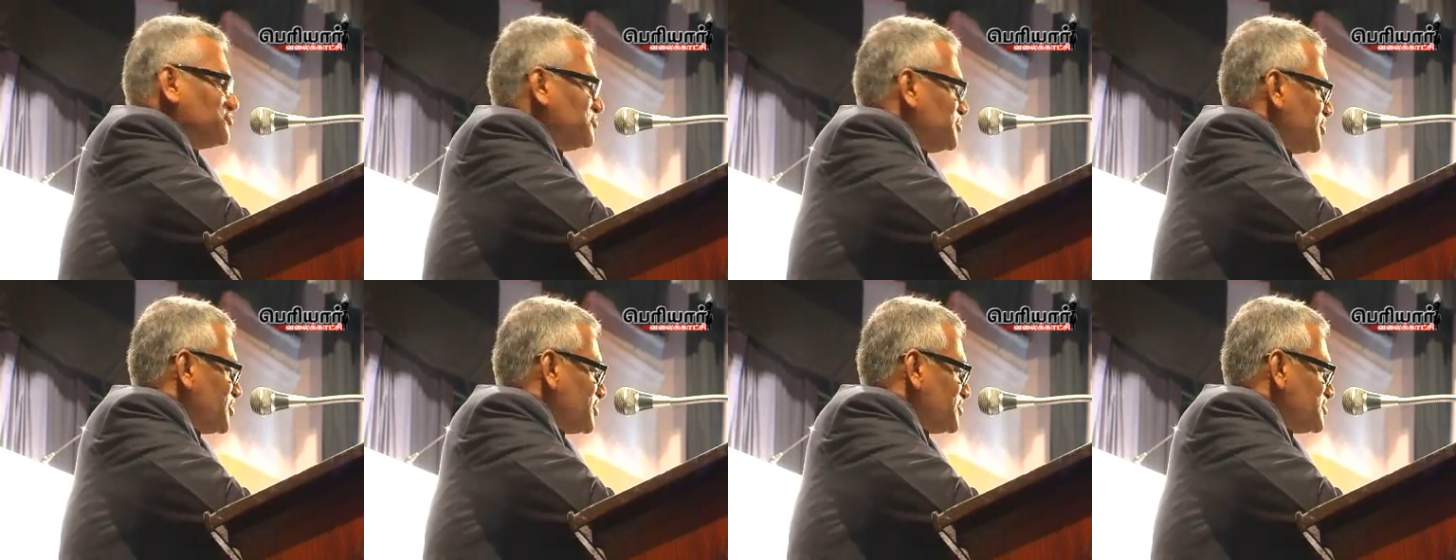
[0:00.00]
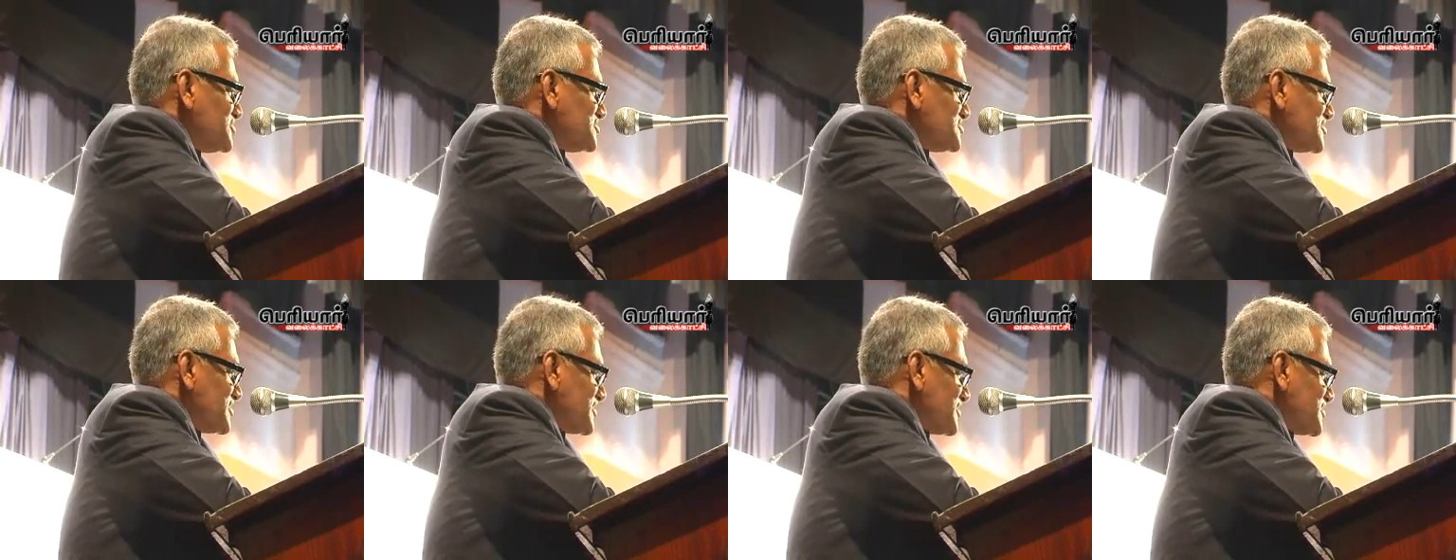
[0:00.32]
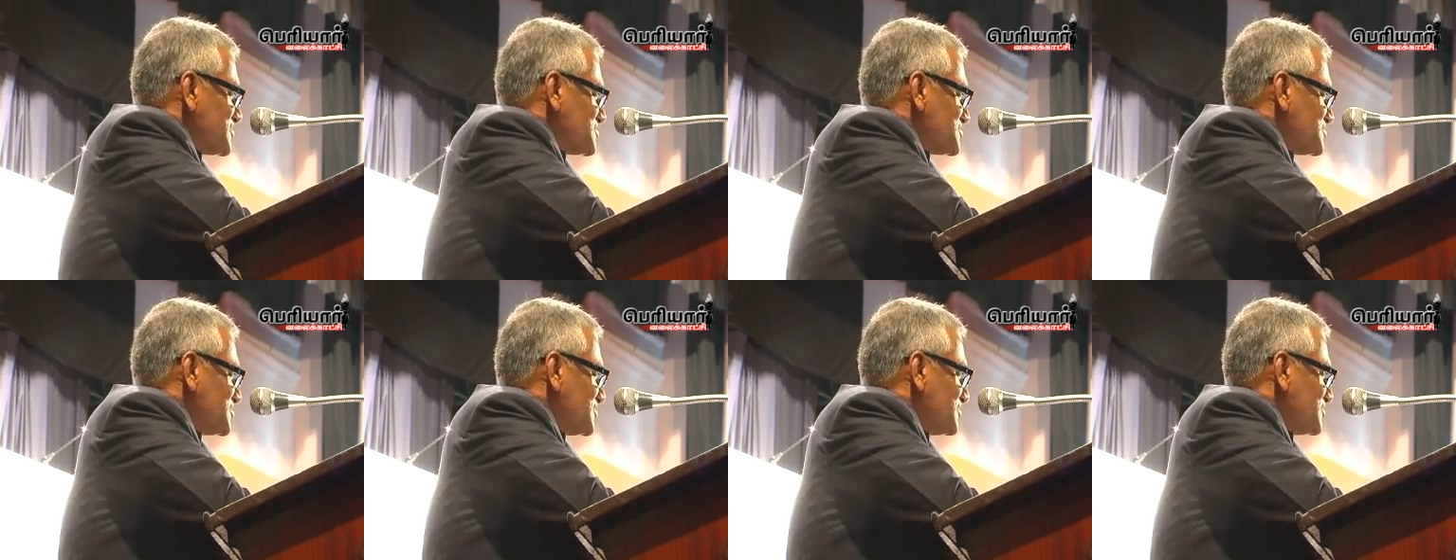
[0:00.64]
me on this
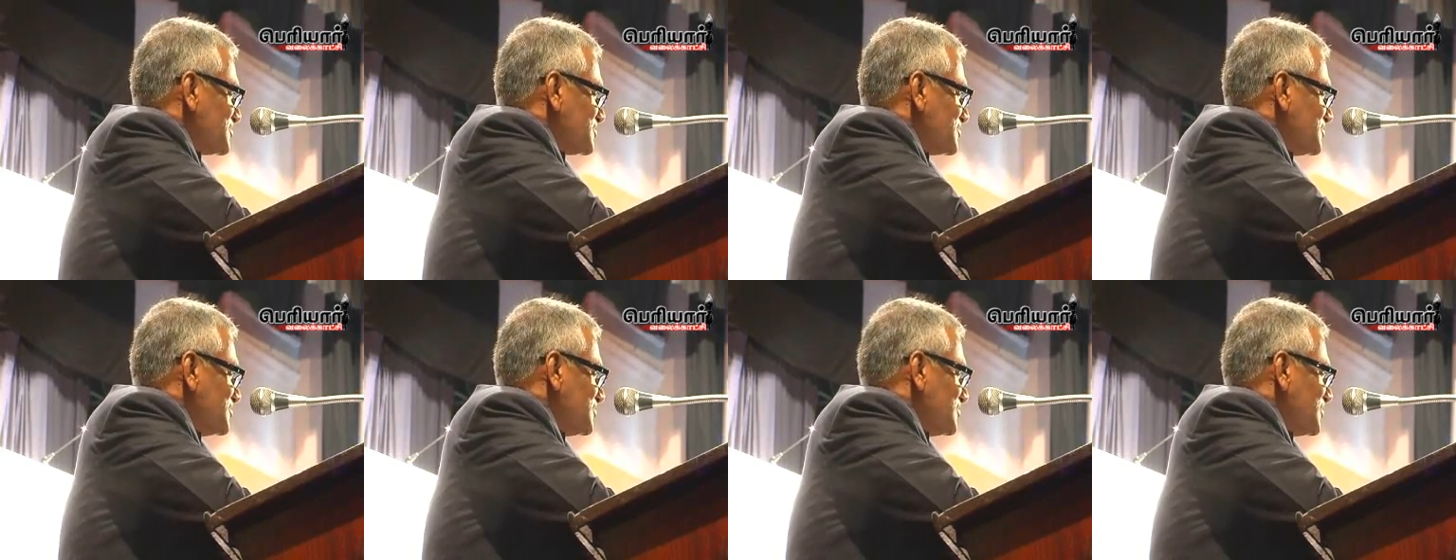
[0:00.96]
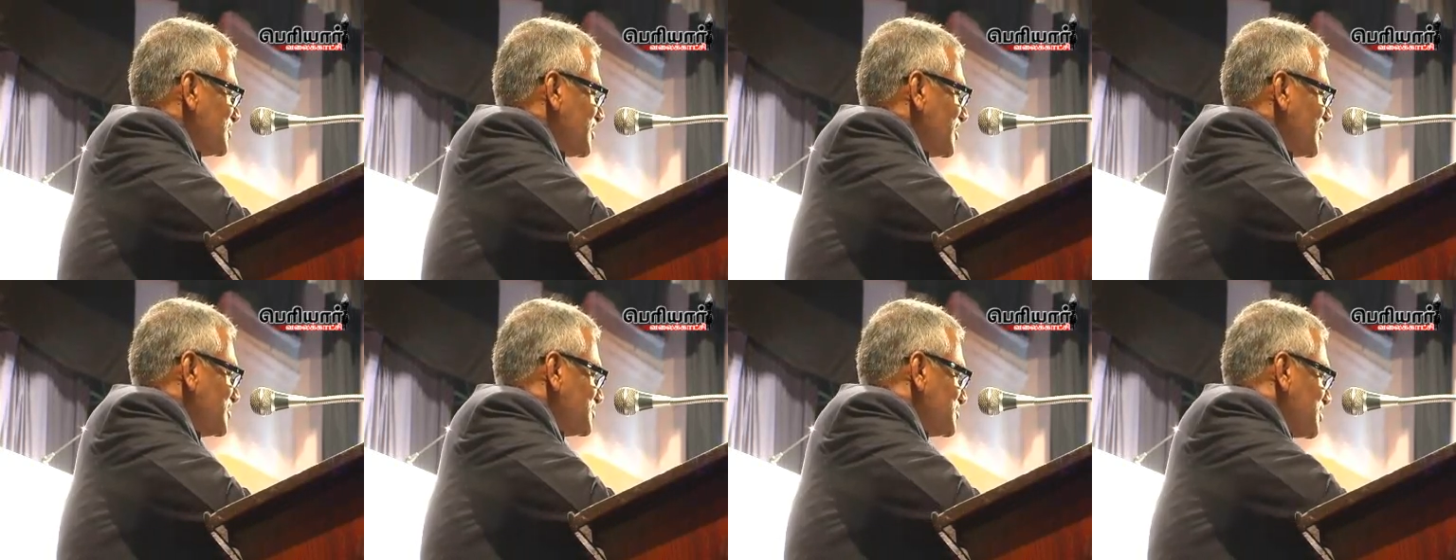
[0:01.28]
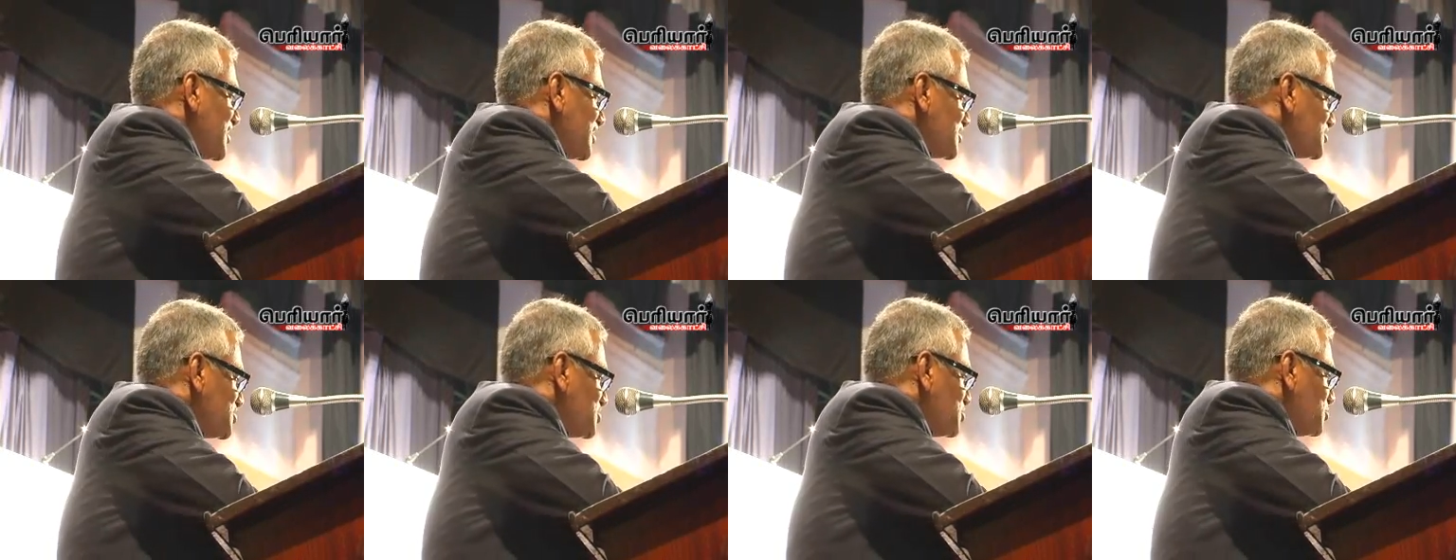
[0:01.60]
occasion. I
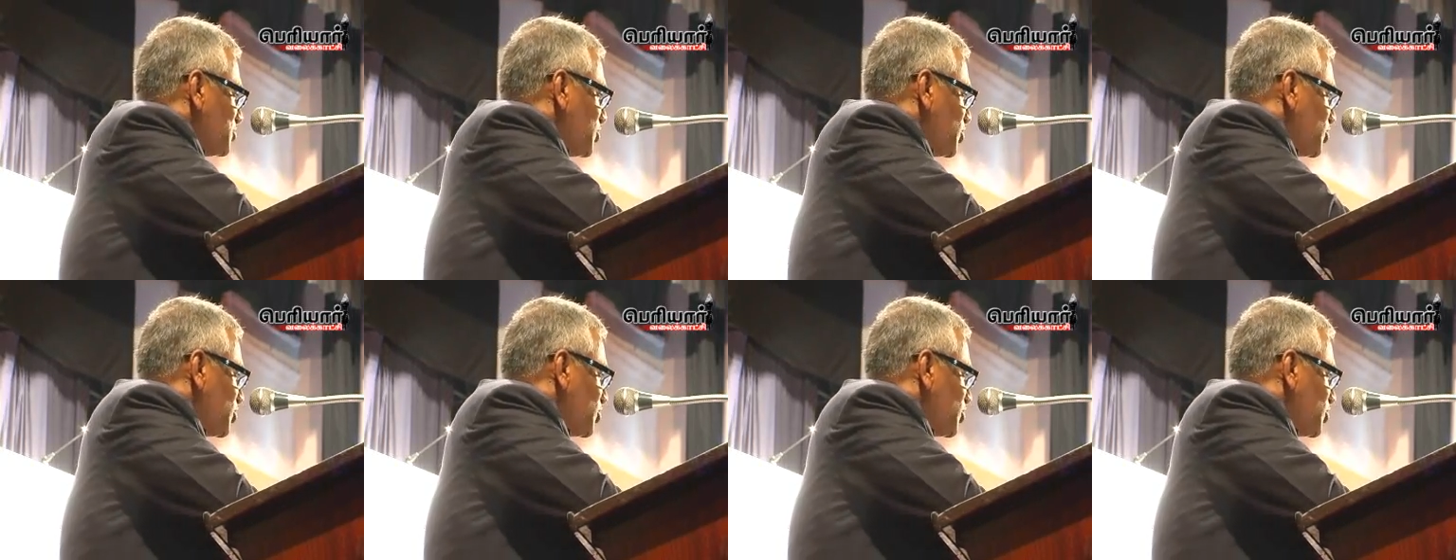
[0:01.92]
thank you